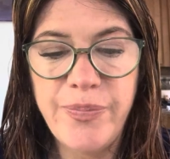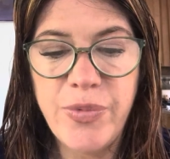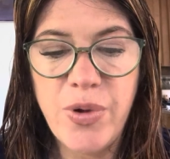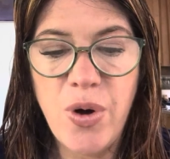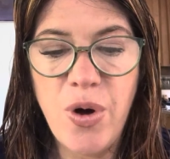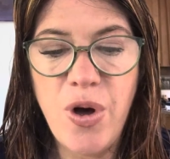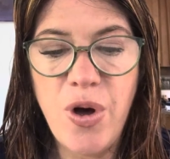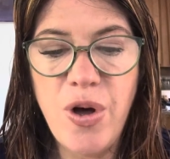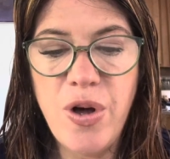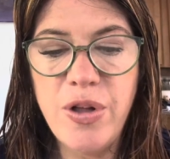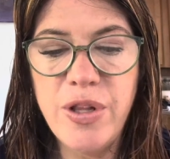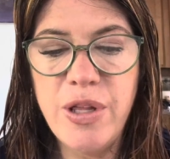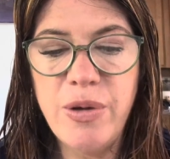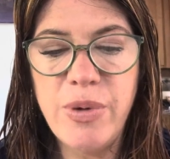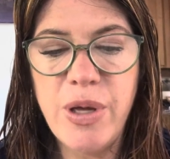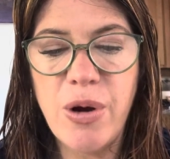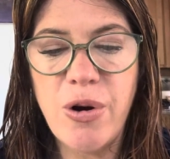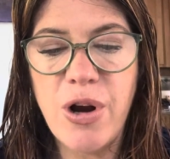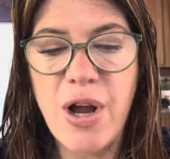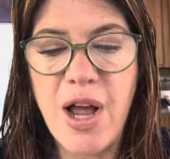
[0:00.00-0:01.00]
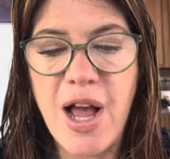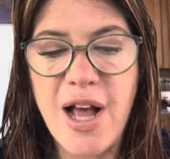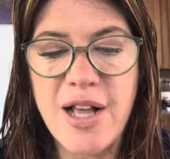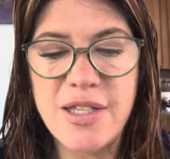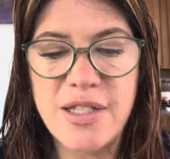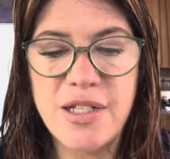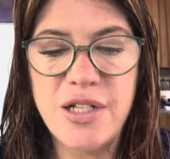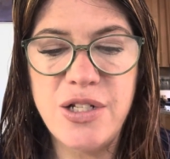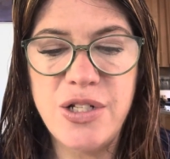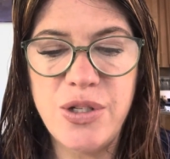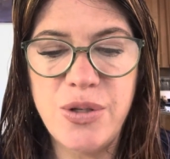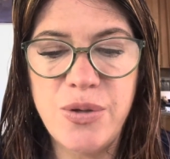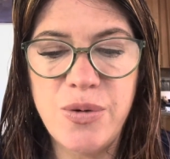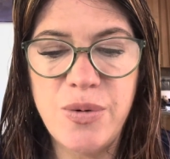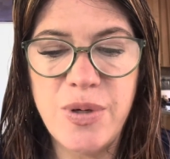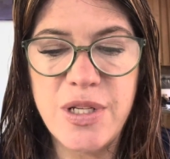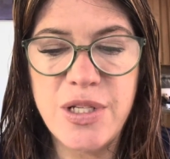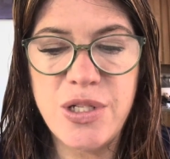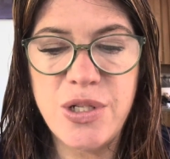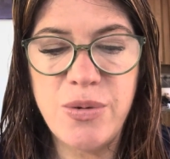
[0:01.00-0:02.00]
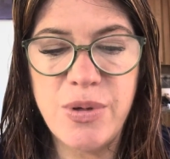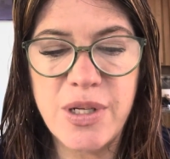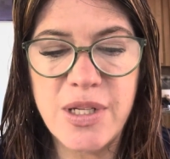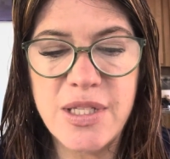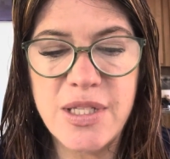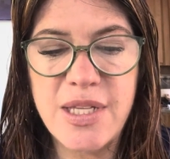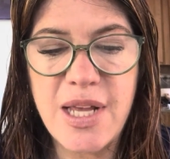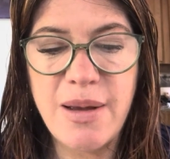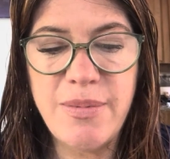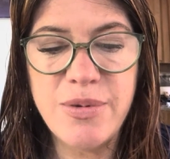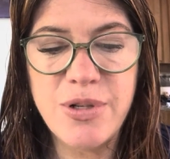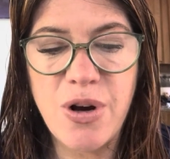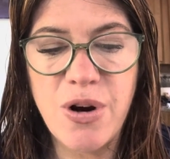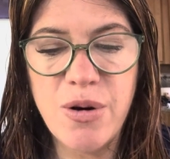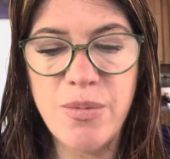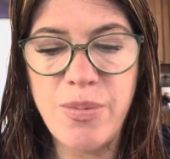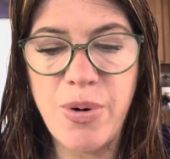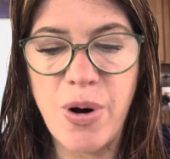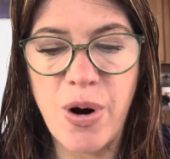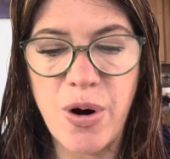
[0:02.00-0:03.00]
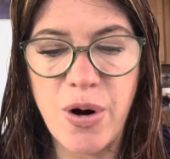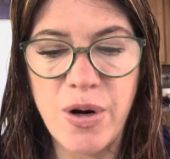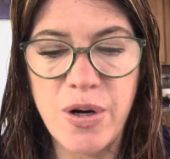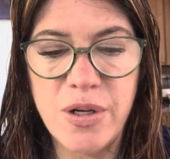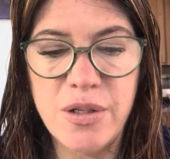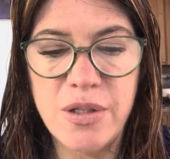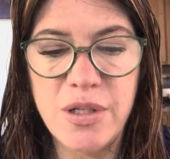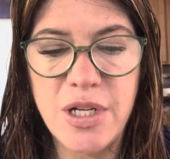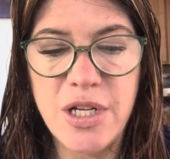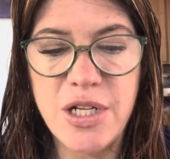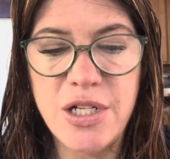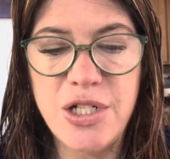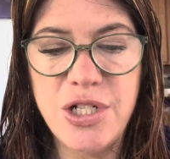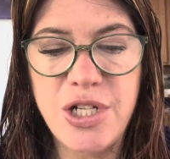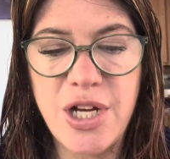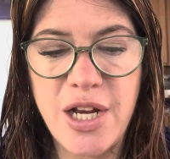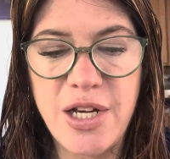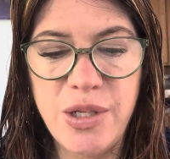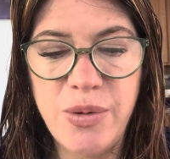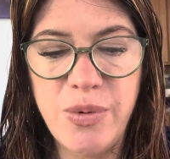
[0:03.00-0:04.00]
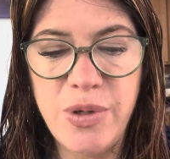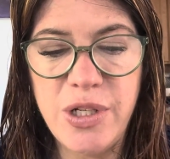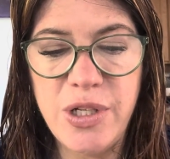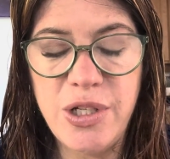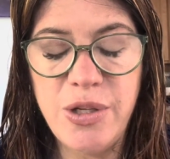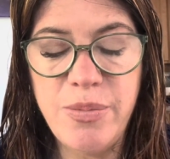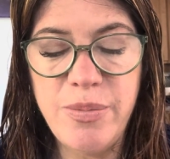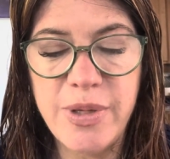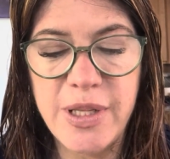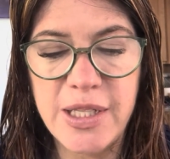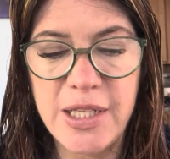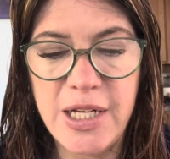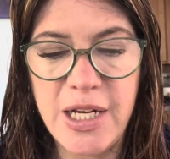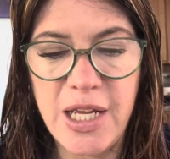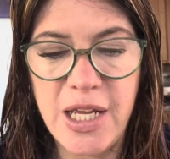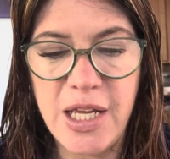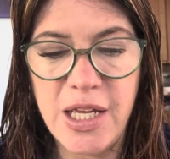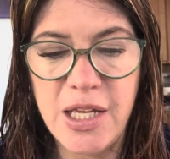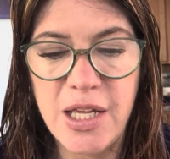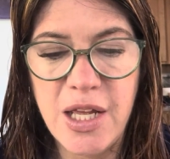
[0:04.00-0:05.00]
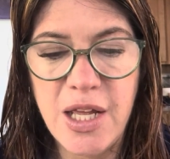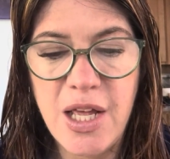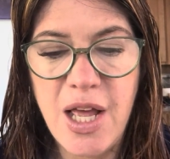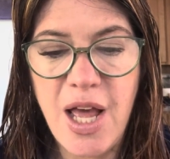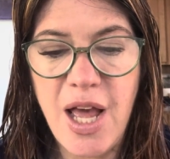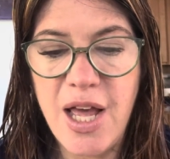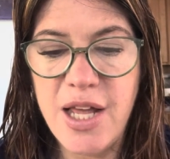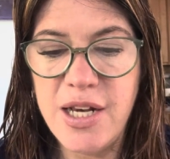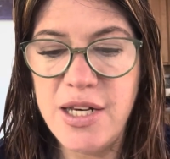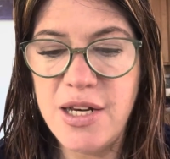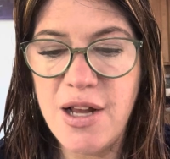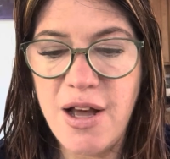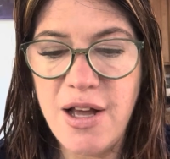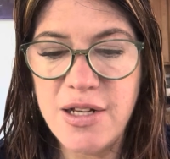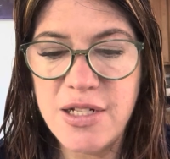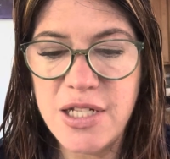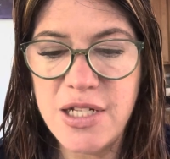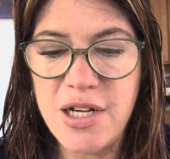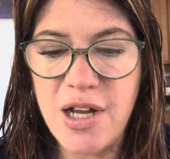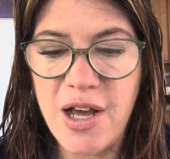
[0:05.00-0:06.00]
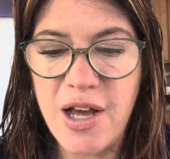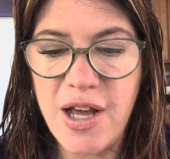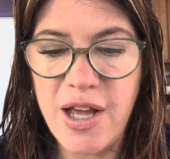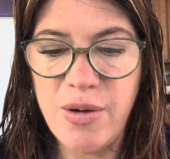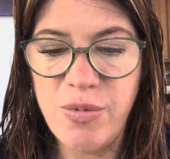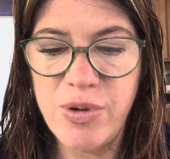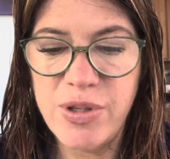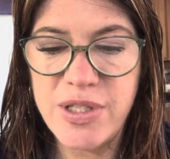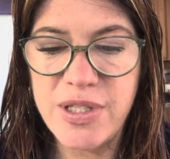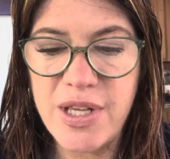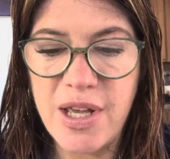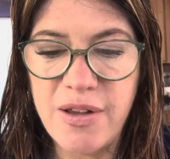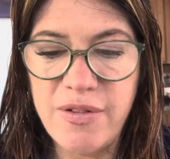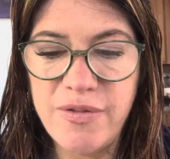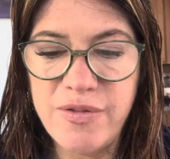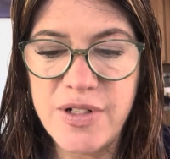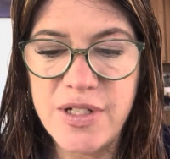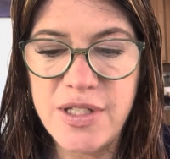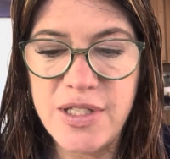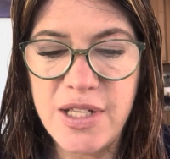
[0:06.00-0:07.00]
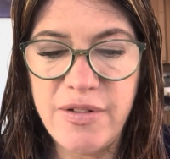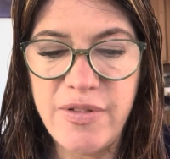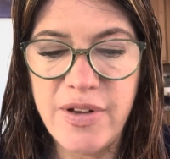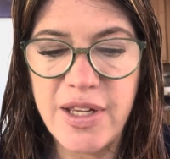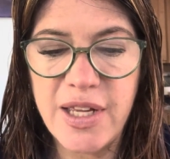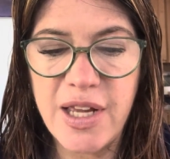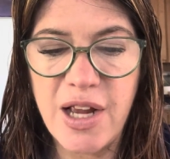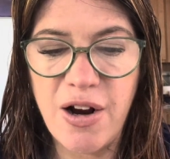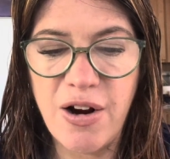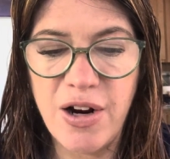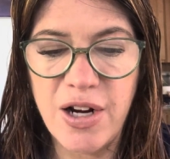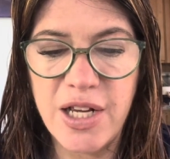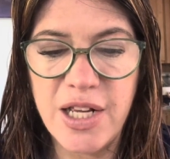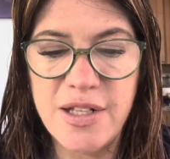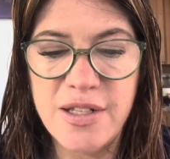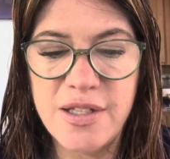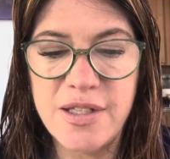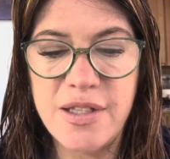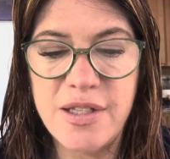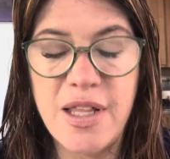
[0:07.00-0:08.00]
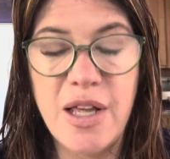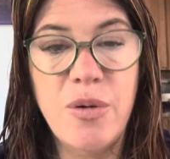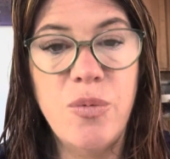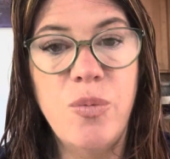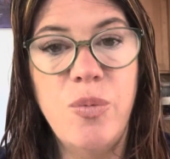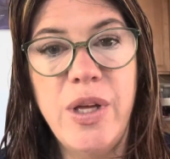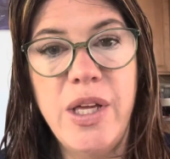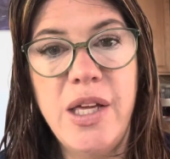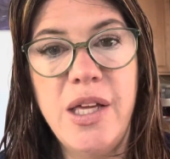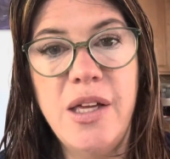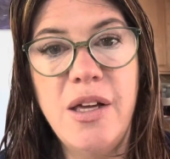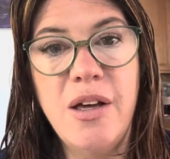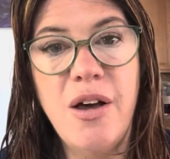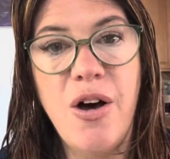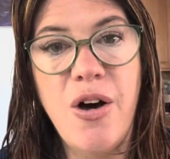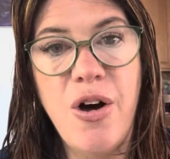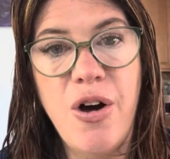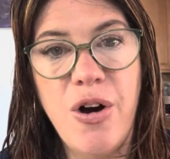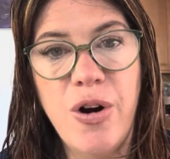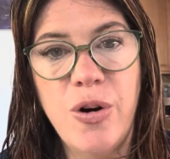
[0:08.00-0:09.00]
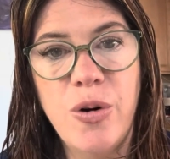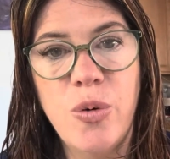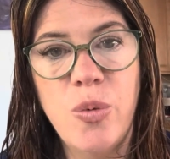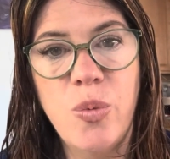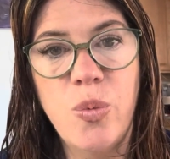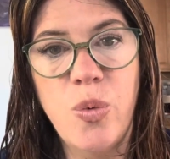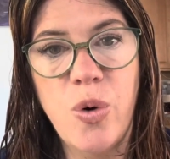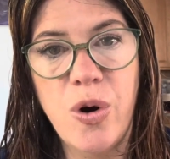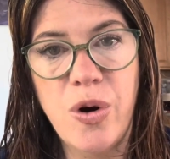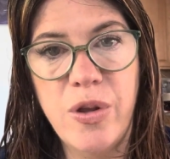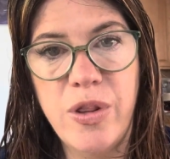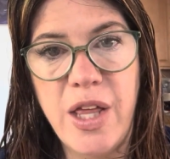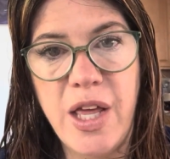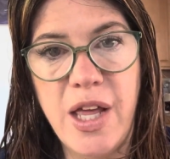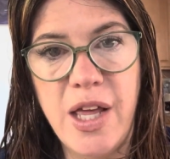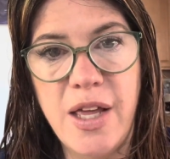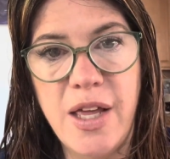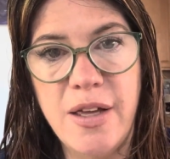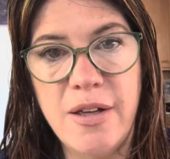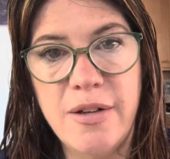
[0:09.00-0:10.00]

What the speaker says: All that we are asked to do is to accept our part in genuine humility and not deny with self-deceiving arrogance that we are worthy.